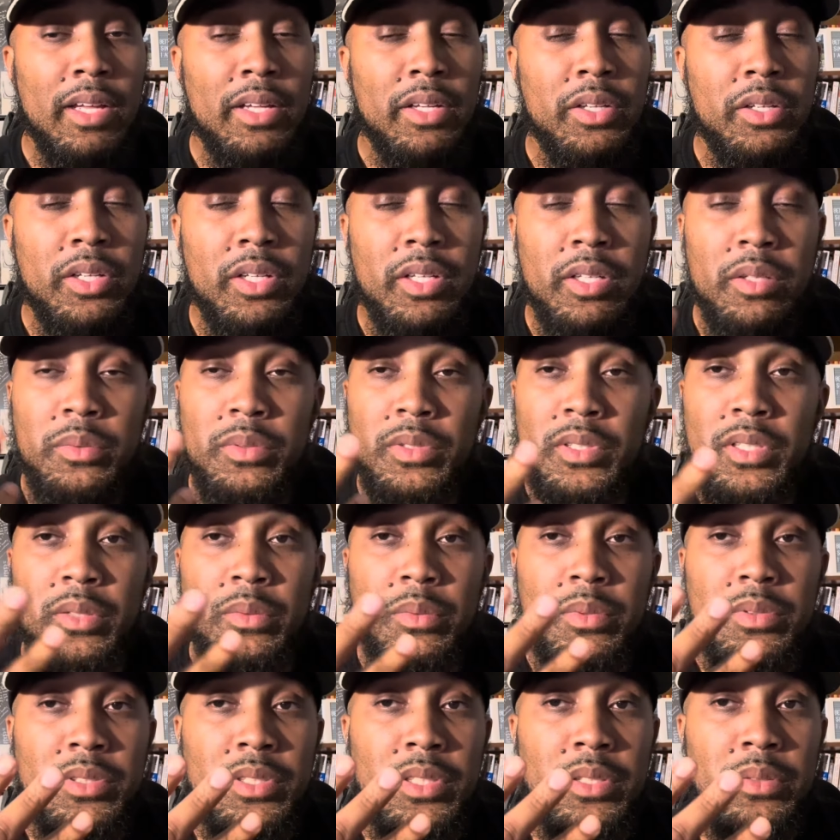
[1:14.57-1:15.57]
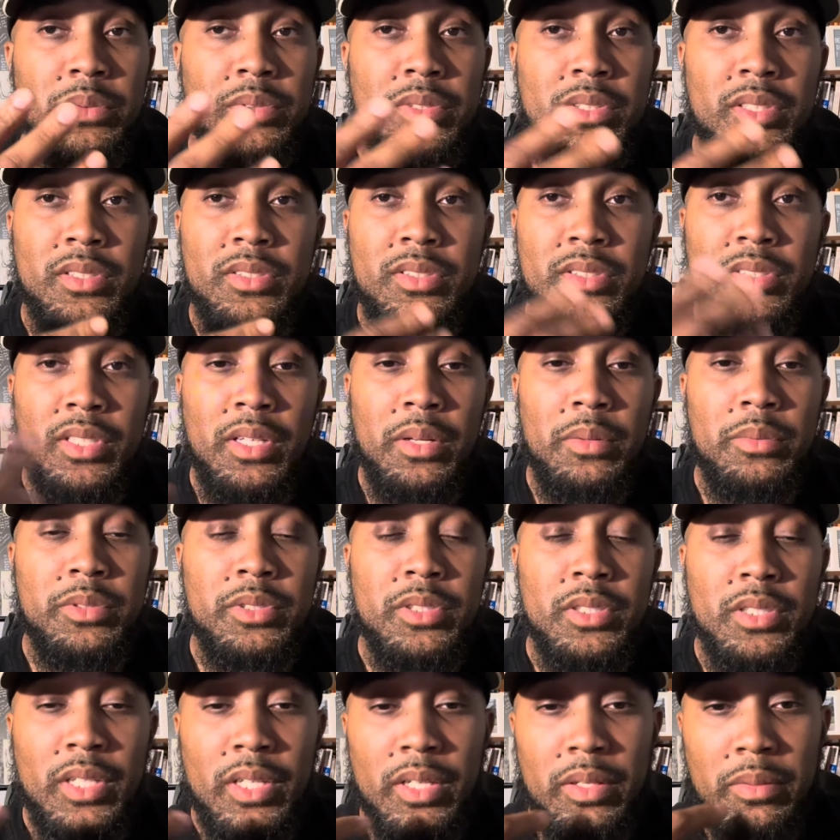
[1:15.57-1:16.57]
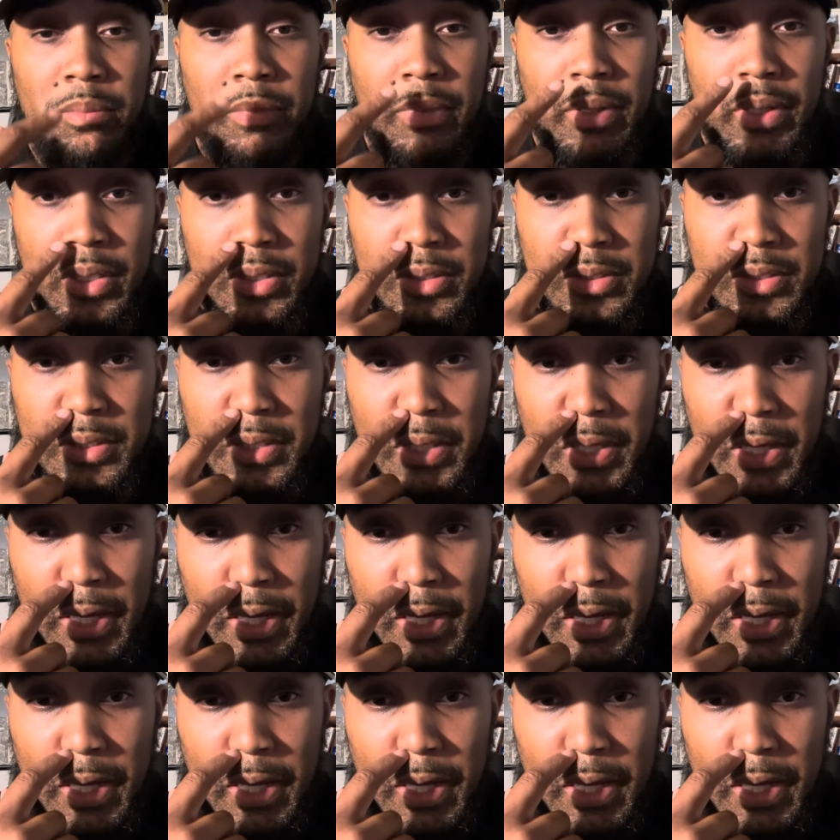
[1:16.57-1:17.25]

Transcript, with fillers: It, was, it was, it was deception at best.